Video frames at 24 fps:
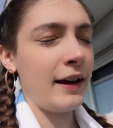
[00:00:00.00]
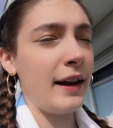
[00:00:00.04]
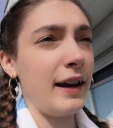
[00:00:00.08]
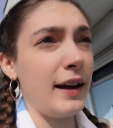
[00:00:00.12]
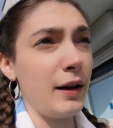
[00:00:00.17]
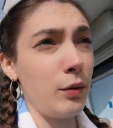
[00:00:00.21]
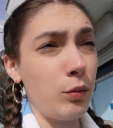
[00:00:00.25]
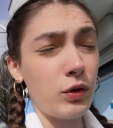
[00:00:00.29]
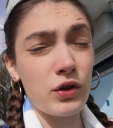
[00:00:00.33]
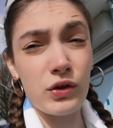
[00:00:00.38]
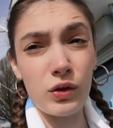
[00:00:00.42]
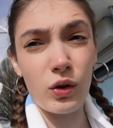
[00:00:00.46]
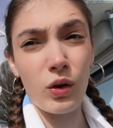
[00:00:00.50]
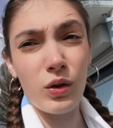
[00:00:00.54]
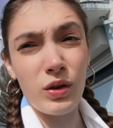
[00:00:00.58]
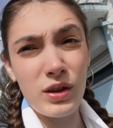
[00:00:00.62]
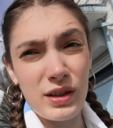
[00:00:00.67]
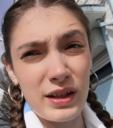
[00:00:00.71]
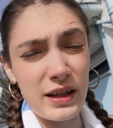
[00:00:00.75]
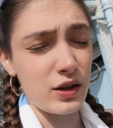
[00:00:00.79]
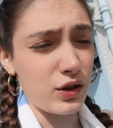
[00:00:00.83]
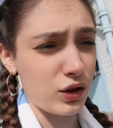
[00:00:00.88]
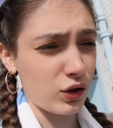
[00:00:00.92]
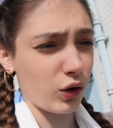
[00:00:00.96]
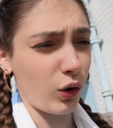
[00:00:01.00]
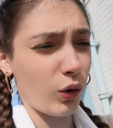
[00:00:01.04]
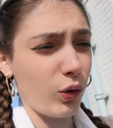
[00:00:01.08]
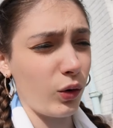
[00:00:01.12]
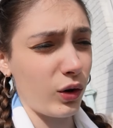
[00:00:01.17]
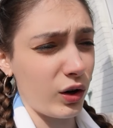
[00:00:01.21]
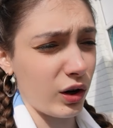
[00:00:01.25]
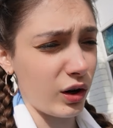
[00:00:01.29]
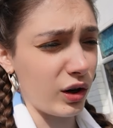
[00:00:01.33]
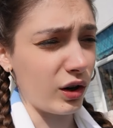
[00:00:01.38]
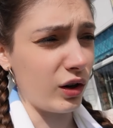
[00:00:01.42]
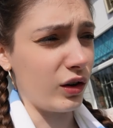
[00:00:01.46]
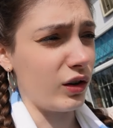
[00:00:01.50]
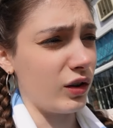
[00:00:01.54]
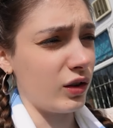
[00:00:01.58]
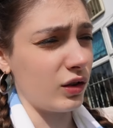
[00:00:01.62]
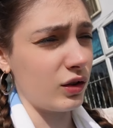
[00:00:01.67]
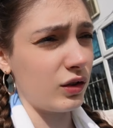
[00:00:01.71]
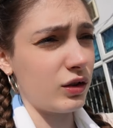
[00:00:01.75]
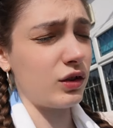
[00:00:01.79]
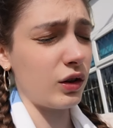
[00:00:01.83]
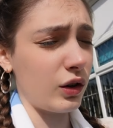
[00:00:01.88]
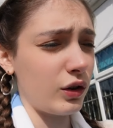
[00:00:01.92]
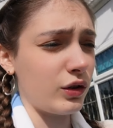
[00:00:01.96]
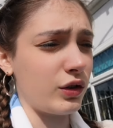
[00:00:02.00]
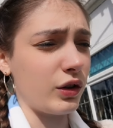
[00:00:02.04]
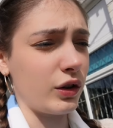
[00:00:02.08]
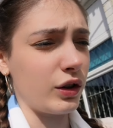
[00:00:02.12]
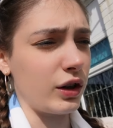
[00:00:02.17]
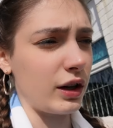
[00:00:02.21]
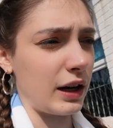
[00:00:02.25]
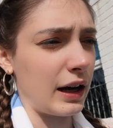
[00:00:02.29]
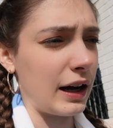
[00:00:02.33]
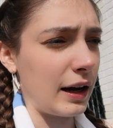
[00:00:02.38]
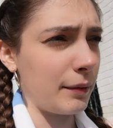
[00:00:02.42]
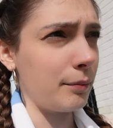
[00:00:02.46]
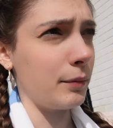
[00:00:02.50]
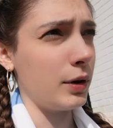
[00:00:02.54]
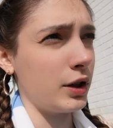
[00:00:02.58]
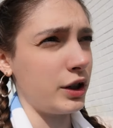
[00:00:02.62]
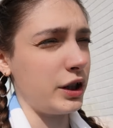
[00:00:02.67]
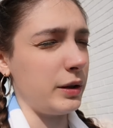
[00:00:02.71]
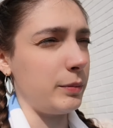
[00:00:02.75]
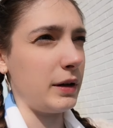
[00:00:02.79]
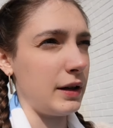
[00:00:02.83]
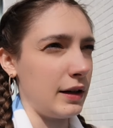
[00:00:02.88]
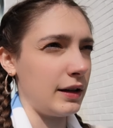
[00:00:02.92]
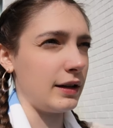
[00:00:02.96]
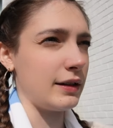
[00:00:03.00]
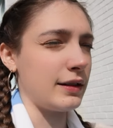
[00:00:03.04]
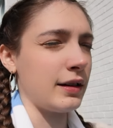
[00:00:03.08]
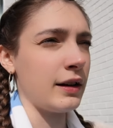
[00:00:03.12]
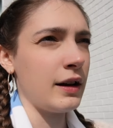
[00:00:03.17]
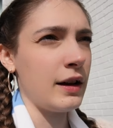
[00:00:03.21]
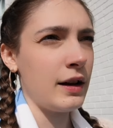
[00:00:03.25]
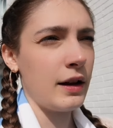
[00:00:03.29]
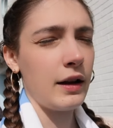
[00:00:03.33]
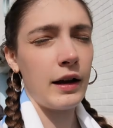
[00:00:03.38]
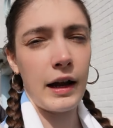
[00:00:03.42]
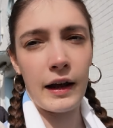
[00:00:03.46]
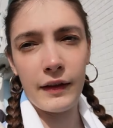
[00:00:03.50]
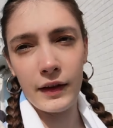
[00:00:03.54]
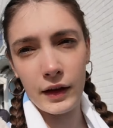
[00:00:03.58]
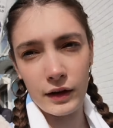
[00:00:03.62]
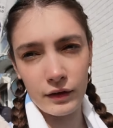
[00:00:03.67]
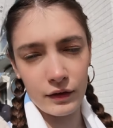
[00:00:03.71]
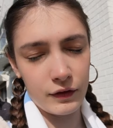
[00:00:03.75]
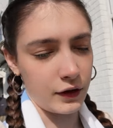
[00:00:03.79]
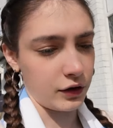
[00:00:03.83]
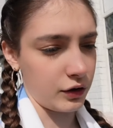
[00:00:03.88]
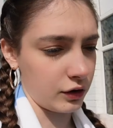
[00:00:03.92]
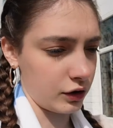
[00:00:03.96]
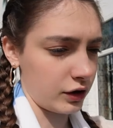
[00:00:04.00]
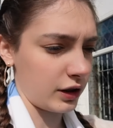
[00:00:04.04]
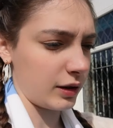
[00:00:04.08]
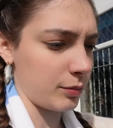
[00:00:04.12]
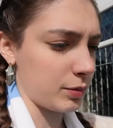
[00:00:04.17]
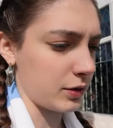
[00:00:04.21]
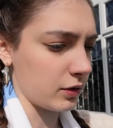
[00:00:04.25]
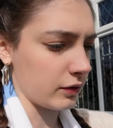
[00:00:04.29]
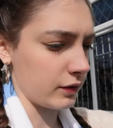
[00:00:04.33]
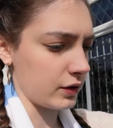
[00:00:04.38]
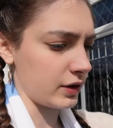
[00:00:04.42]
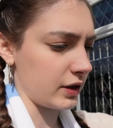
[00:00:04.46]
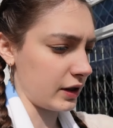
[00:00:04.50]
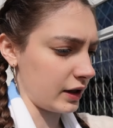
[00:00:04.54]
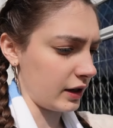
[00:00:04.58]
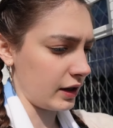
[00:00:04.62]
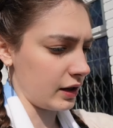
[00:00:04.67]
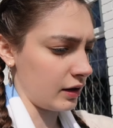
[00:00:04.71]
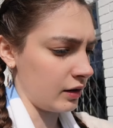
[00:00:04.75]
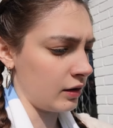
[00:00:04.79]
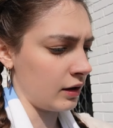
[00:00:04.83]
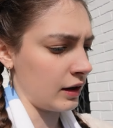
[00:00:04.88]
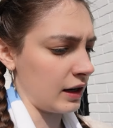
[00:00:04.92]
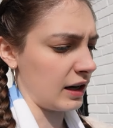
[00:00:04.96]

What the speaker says: It was honestly so good. So, so good. I had mushy peas and then a fish and chips, obviously.